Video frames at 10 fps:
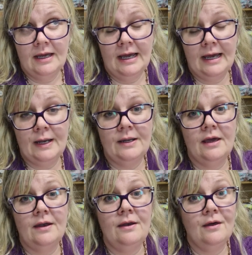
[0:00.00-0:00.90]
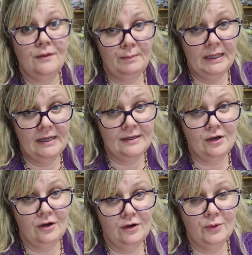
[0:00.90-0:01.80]
and another
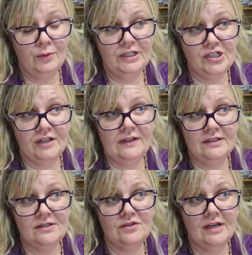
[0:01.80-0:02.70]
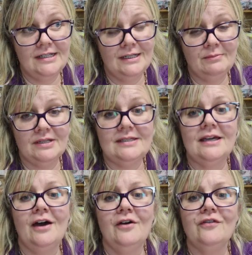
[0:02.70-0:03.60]
peacock, which I've illustrated
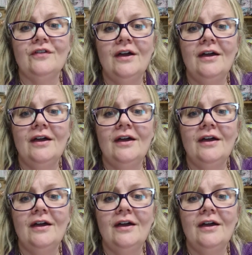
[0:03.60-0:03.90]
myself.